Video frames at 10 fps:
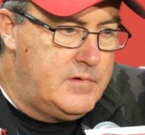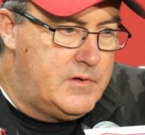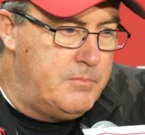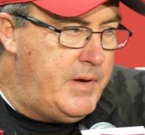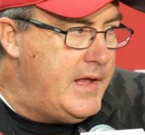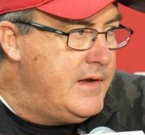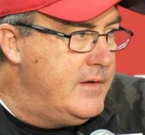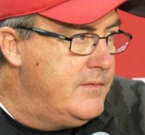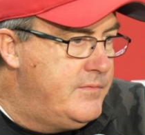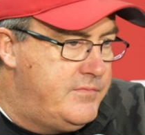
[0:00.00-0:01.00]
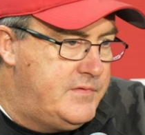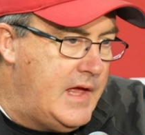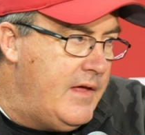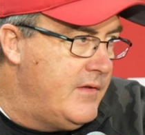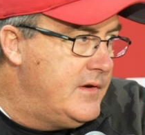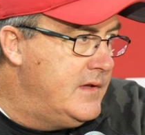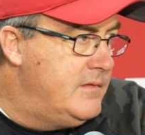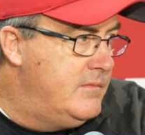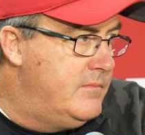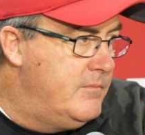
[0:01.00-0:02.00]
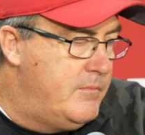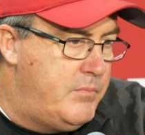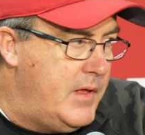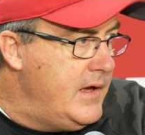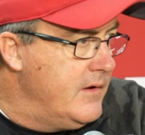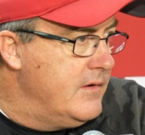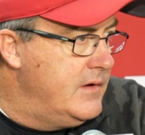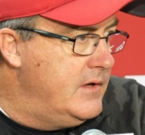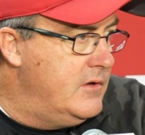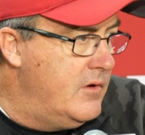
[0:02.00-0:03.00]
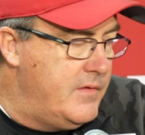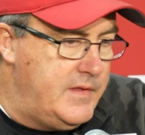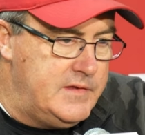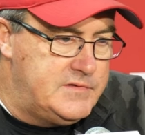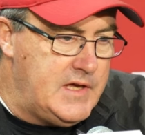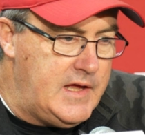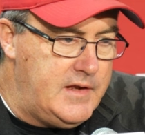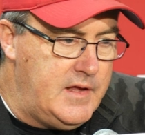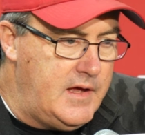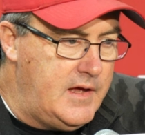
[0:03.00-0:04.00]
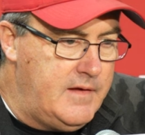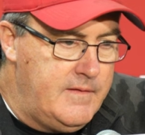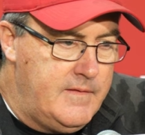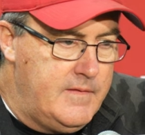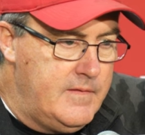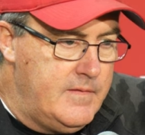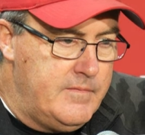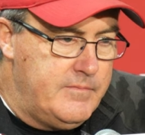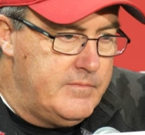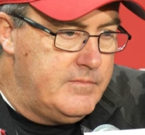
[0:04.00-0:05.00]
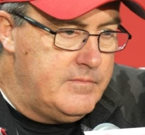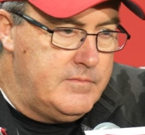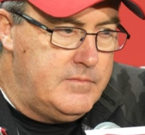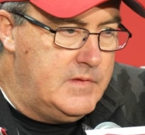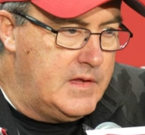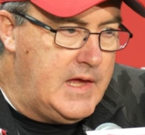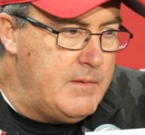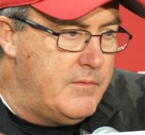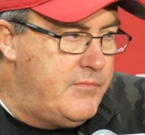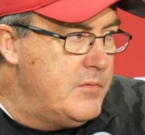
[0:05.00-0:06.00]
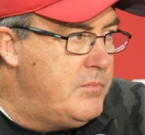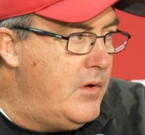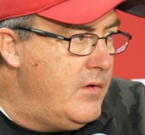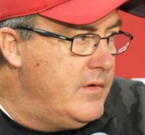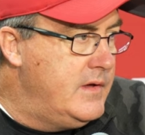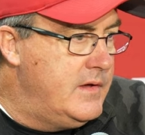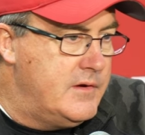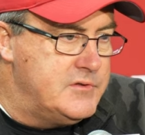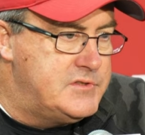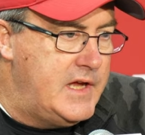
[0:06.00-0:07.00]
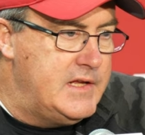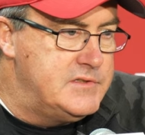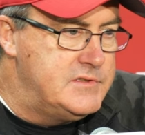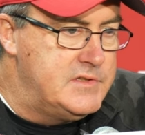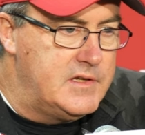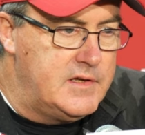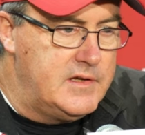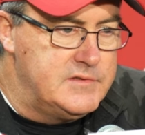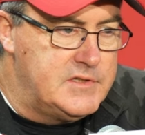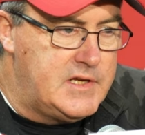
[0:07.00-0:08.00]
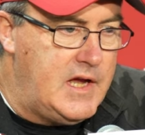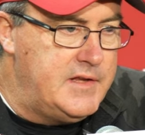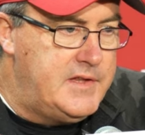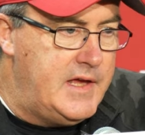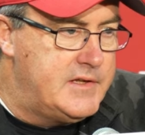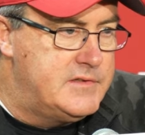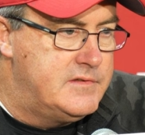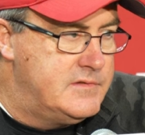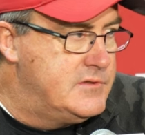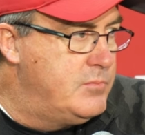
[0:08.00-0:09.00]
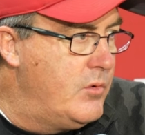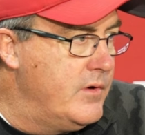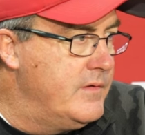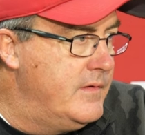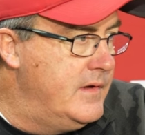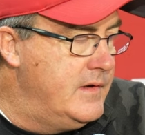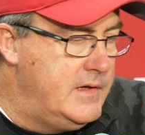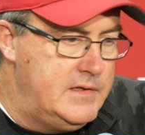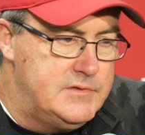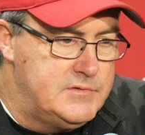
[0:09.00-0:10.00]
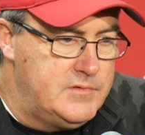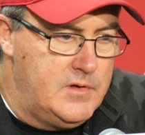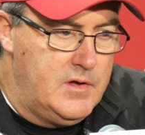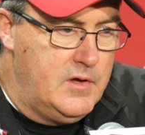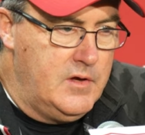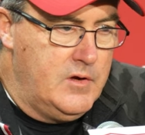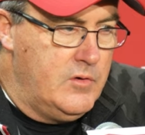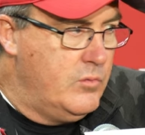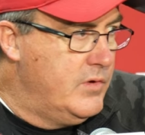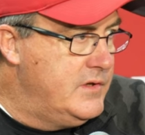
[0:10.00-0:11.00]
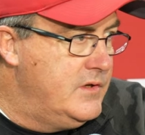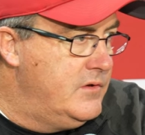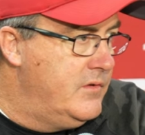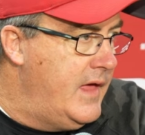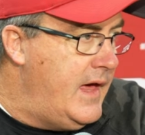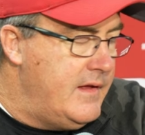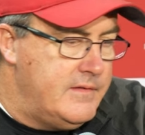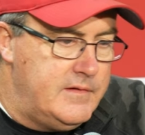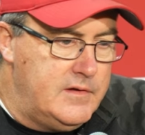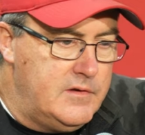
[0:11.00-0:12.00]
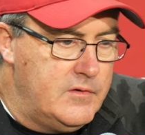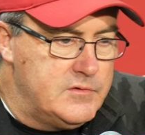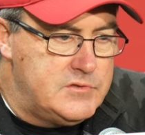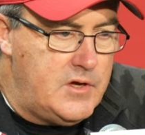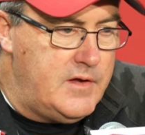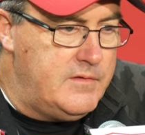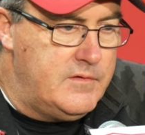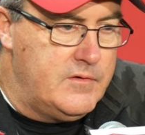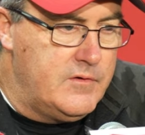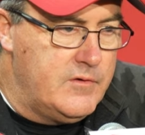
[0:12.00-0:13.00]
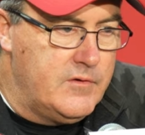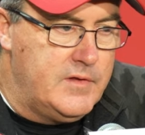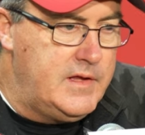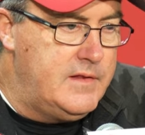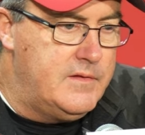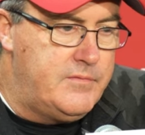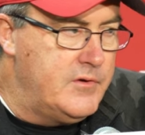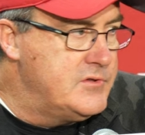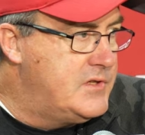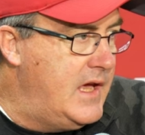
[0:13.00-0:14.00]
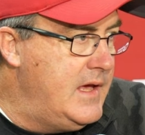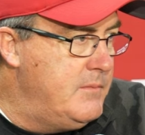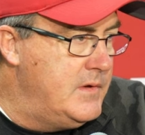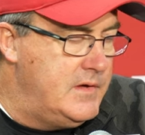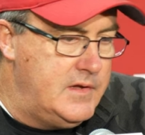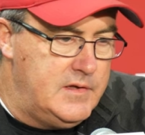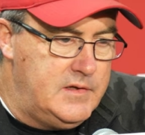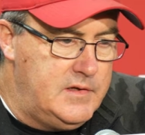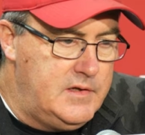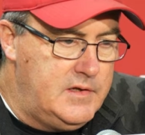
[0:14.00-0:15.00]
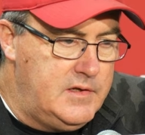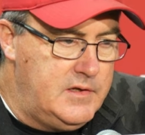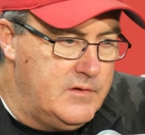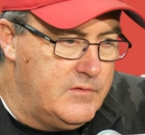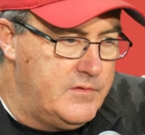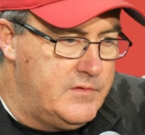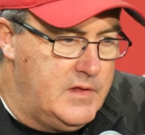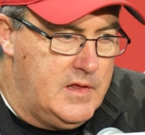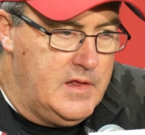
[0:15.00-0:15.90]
competitive, talented player. You know, and he's got the game of football he understands is a contact sport, and he's willing to do that, you know. So early in the first game, and you know,